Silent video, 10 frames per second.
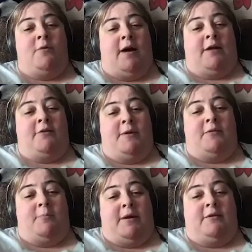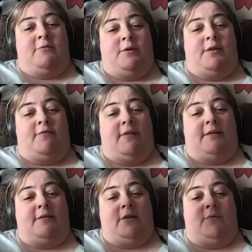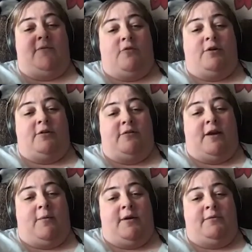has been the biggest one. They've learned how to avoid the shower.